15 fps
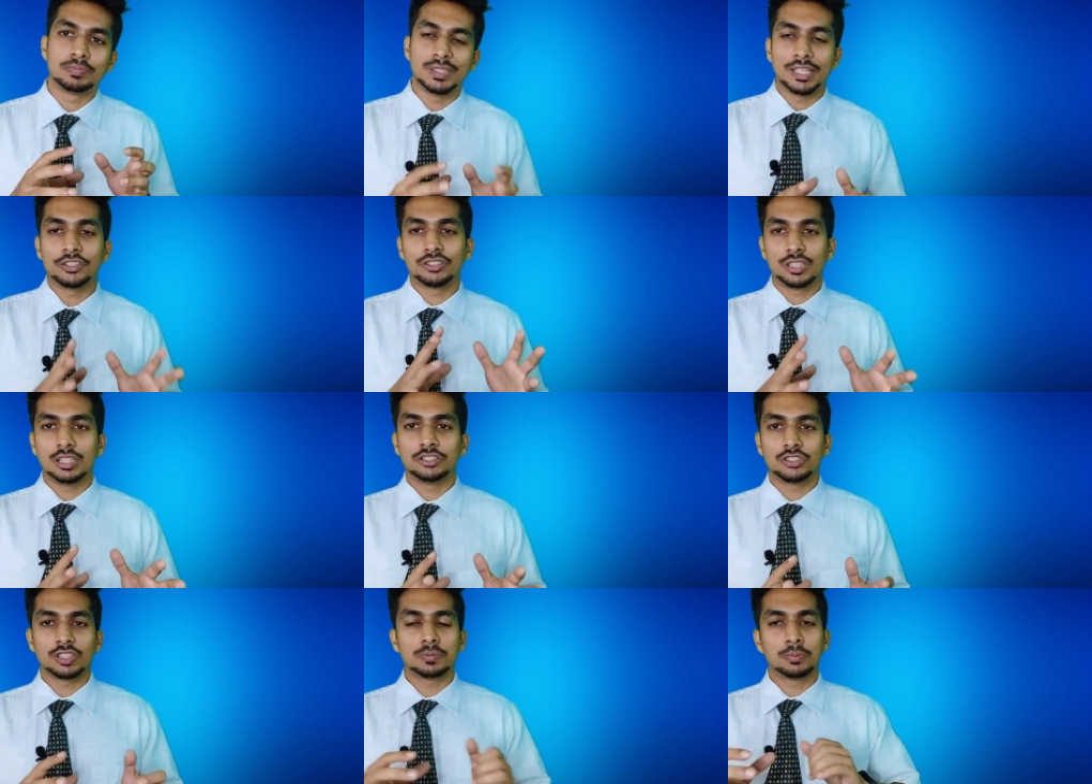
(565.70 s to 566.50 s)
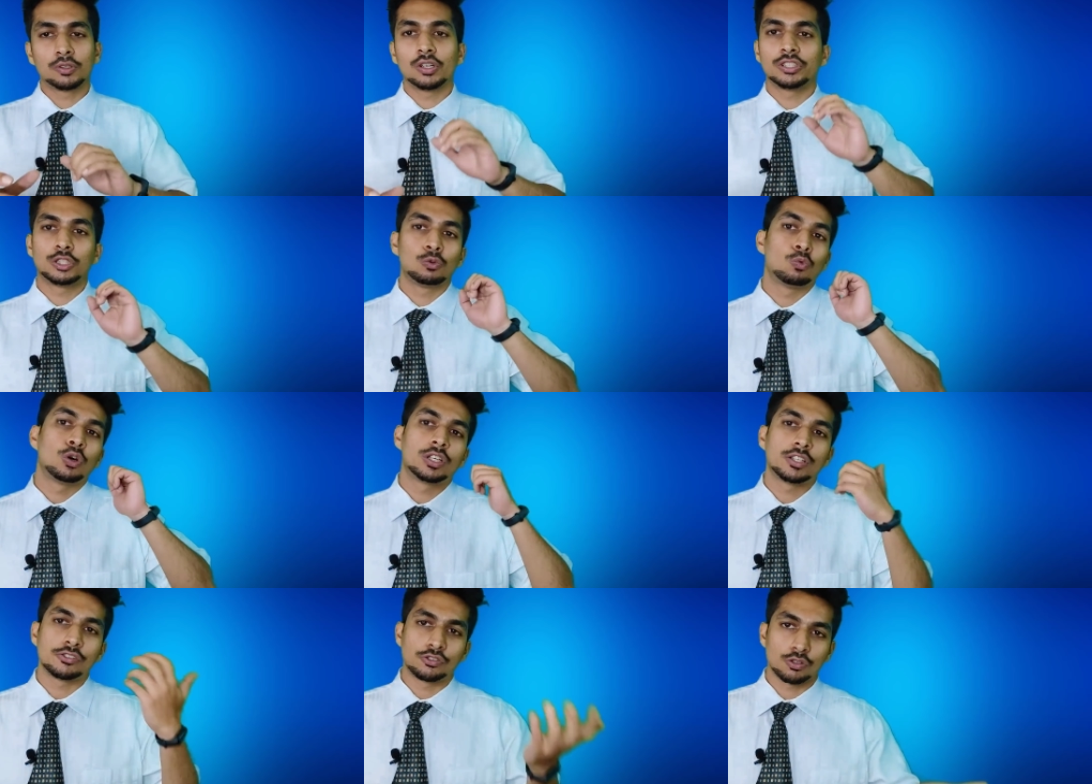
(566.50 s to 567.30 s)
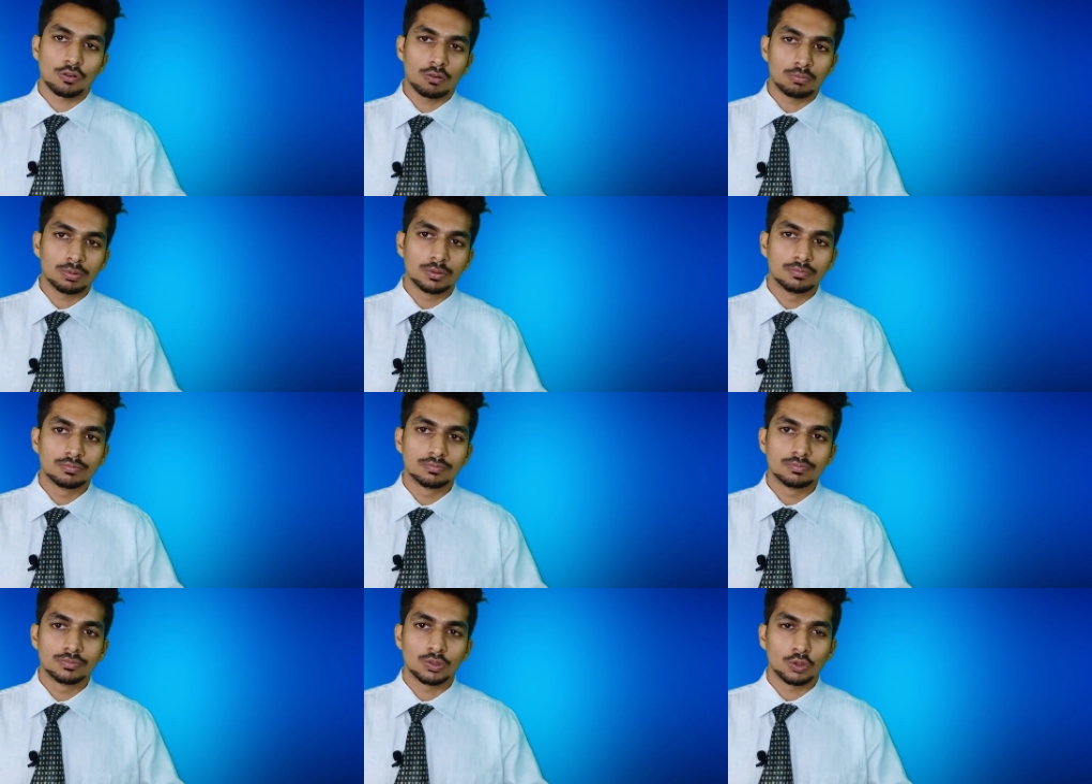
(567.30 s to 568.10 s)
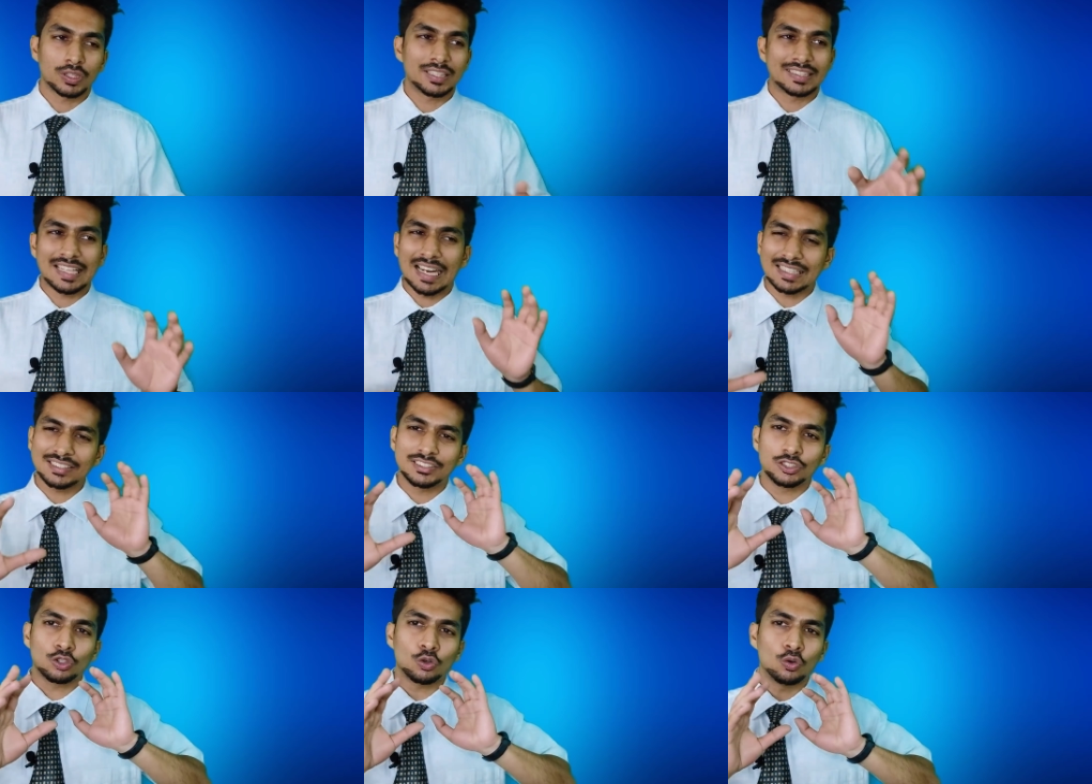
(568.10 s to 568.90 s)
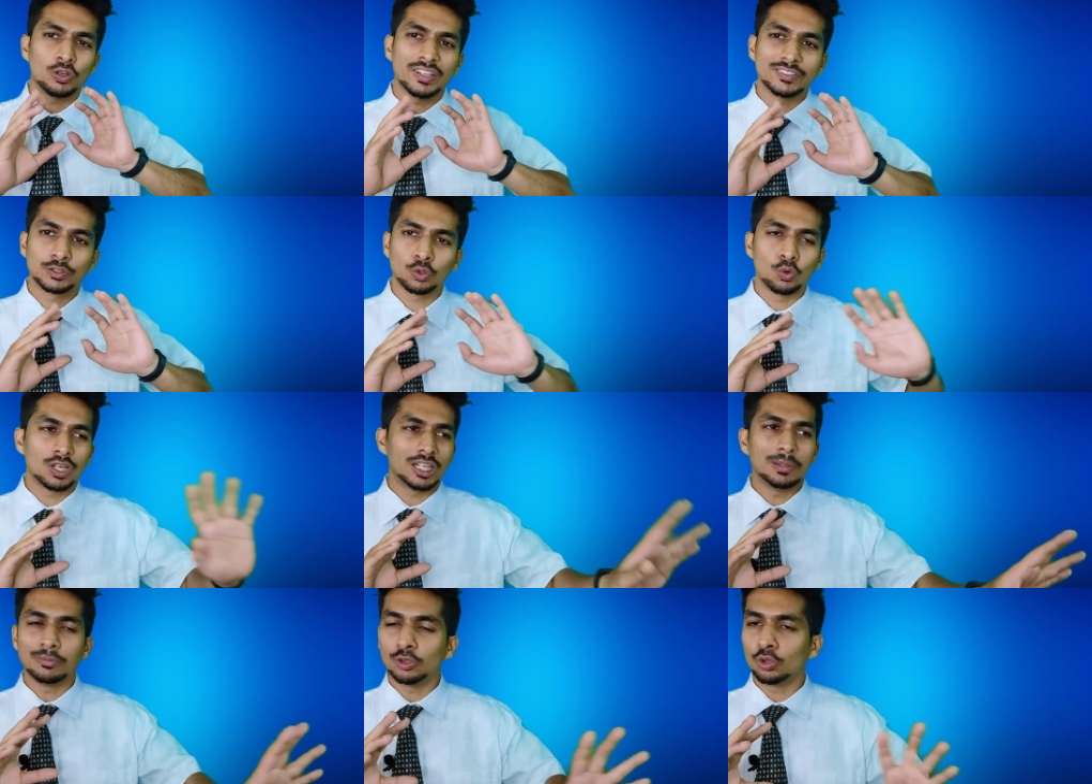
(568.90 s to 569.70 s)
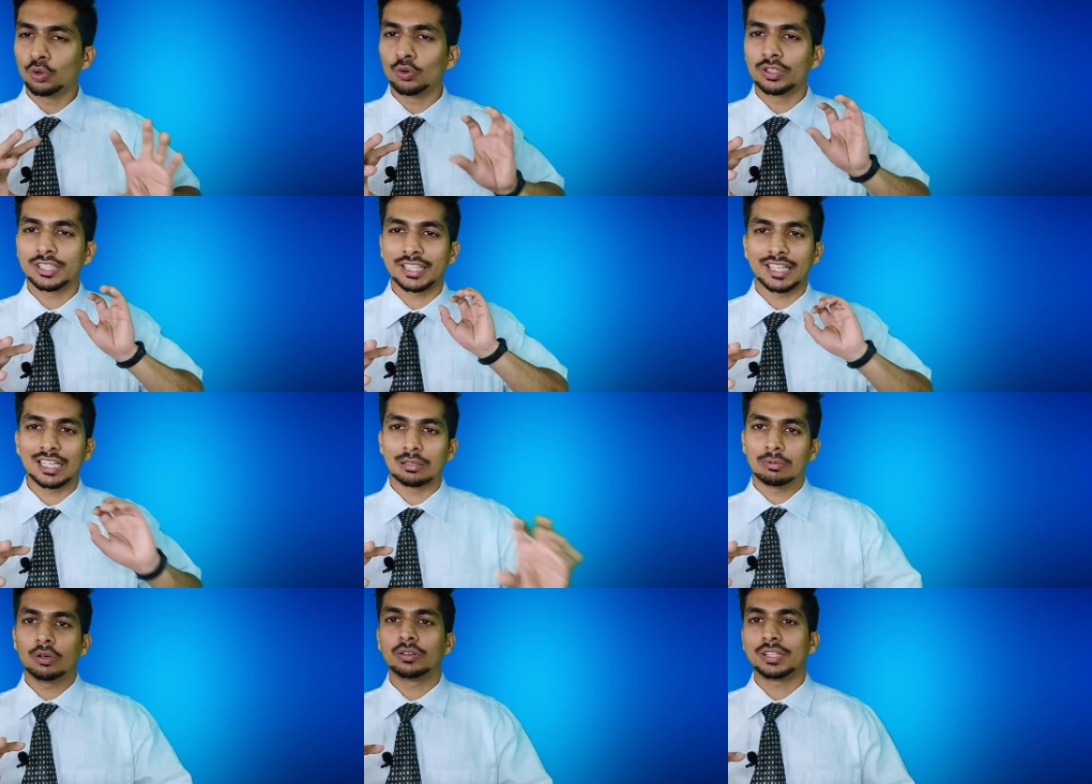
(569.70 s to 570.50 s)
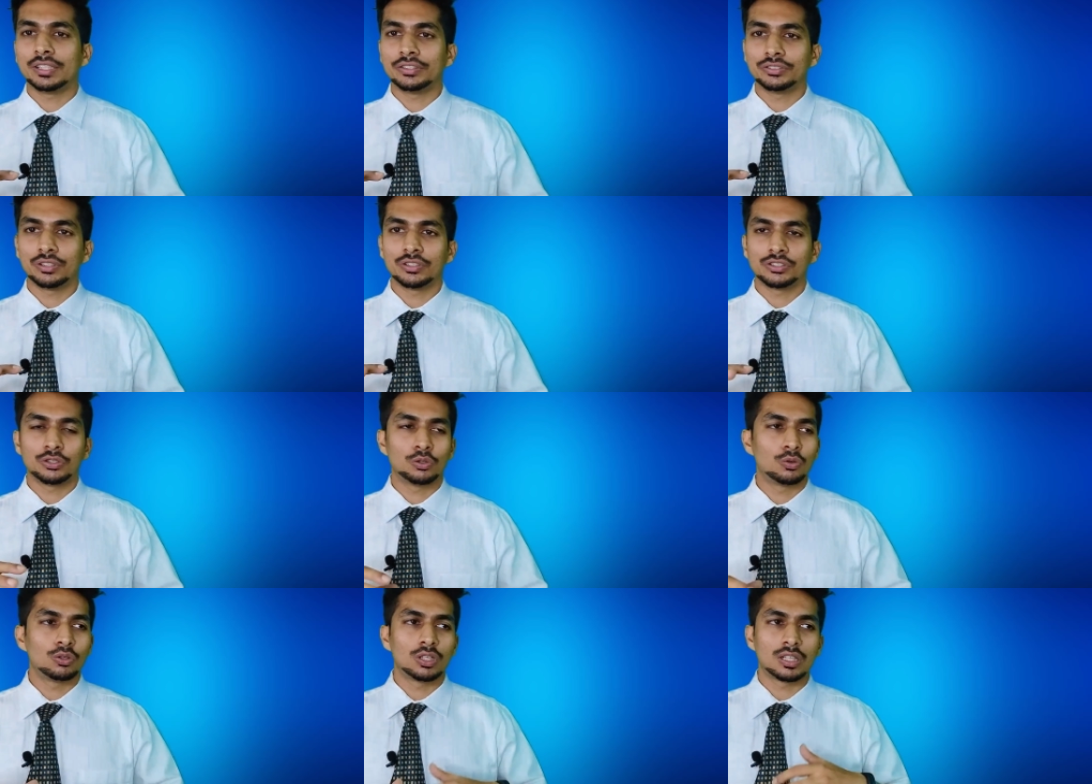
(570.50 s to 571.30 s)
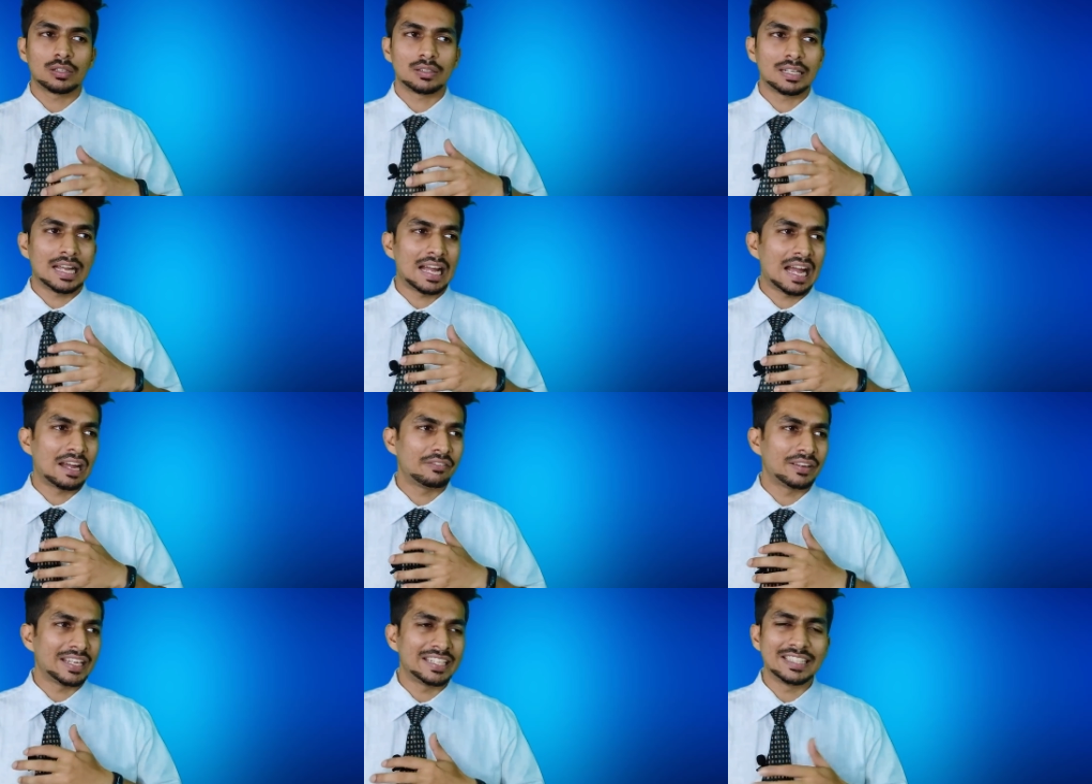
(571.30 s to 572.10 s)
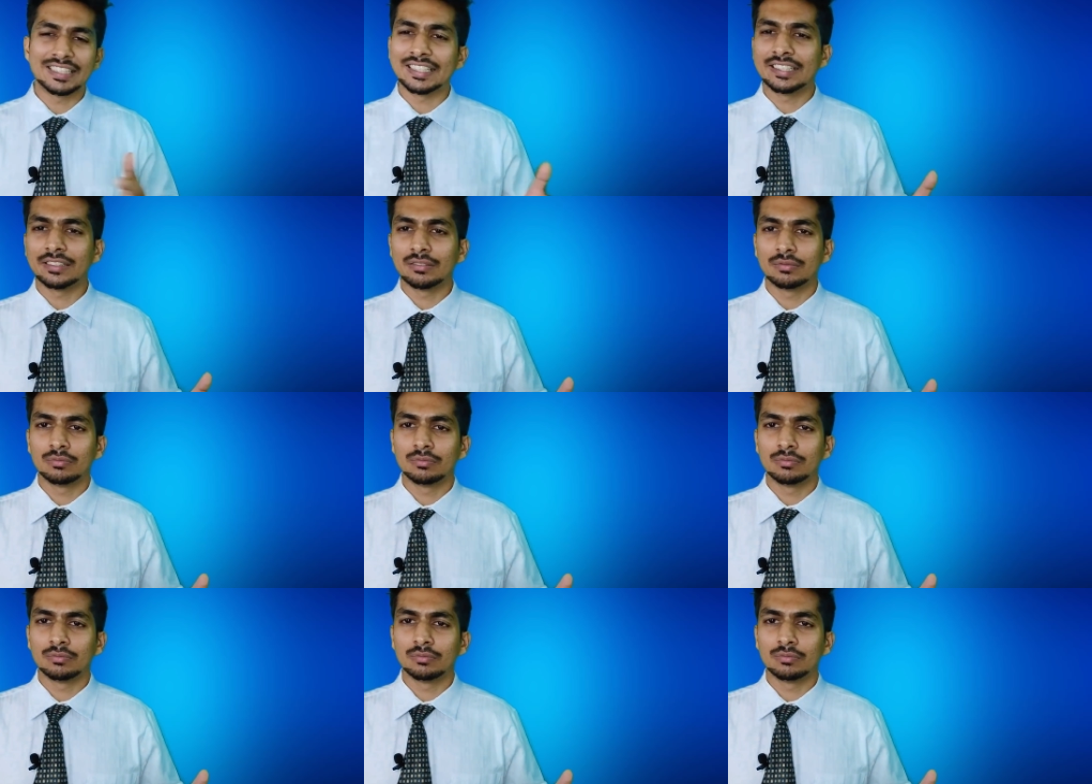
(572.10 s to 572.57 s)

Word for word: phd just because you want a job okay that is your sole aim you don't care about research you don't have anything